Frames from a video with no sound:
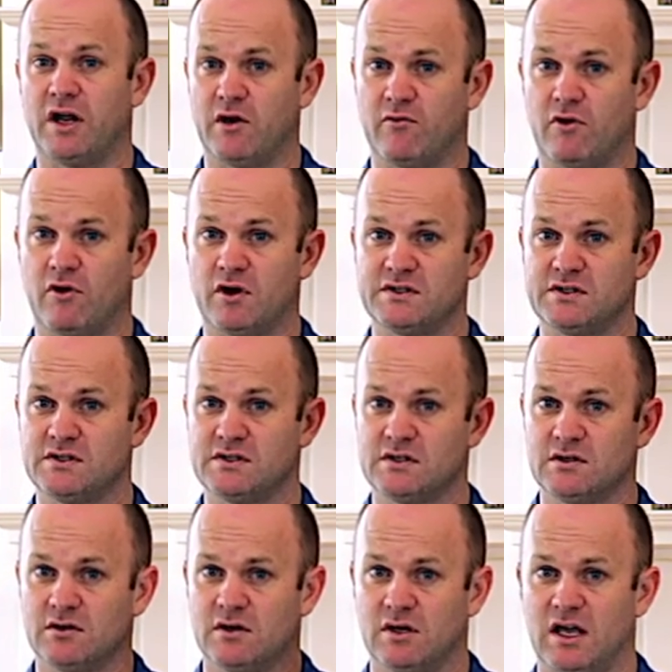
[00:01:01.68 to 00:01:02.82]
air rises,
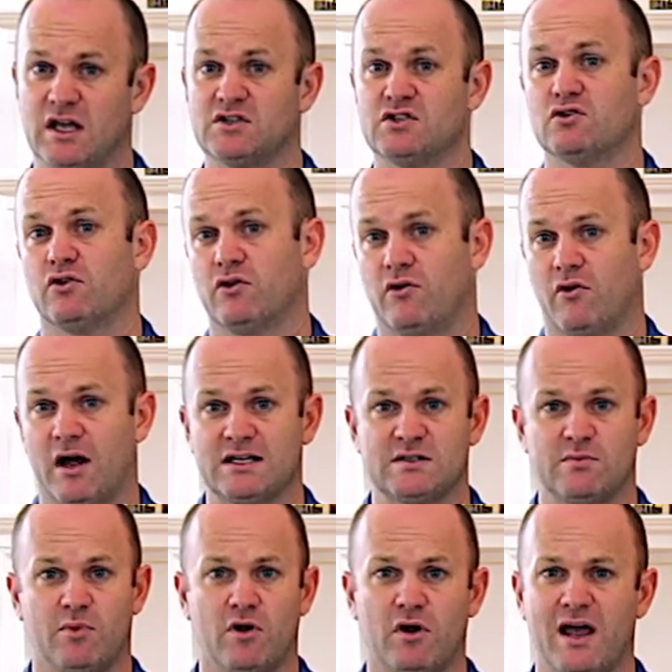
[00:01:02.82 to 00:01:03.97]
Again, it's not a great
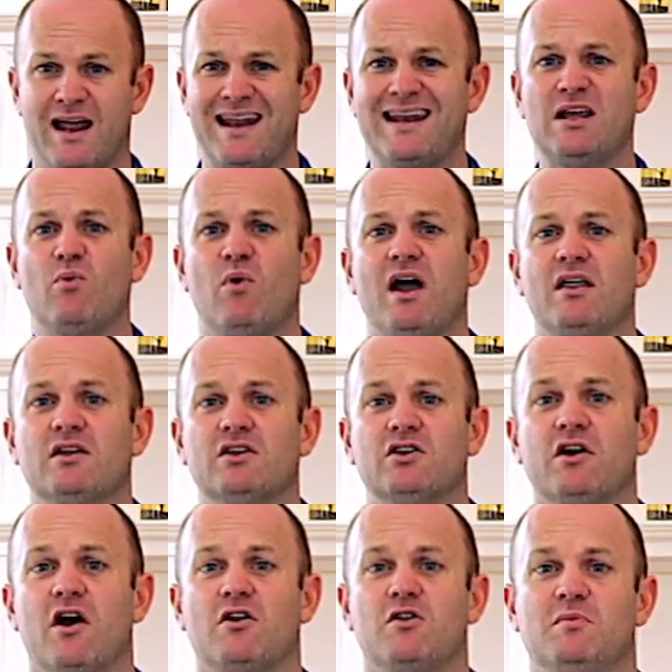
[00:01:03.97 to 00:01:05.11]
spot. And anywhere that
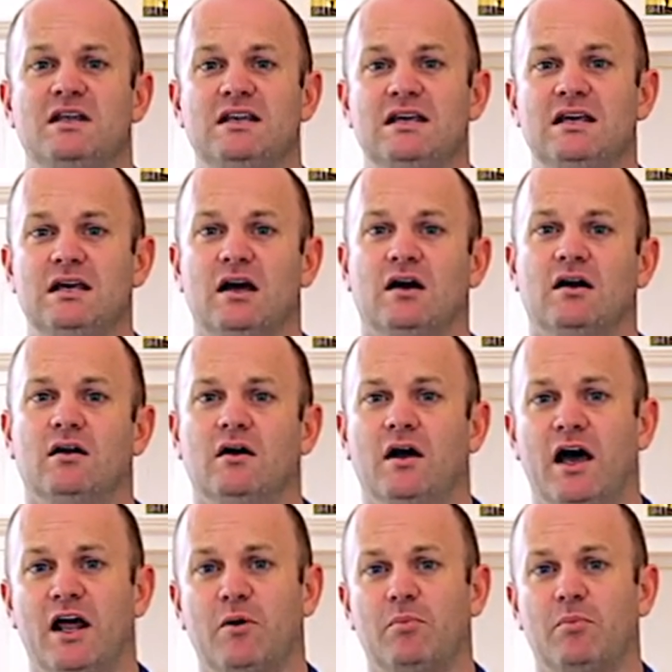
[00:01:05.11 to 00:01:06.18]
you're going to be near an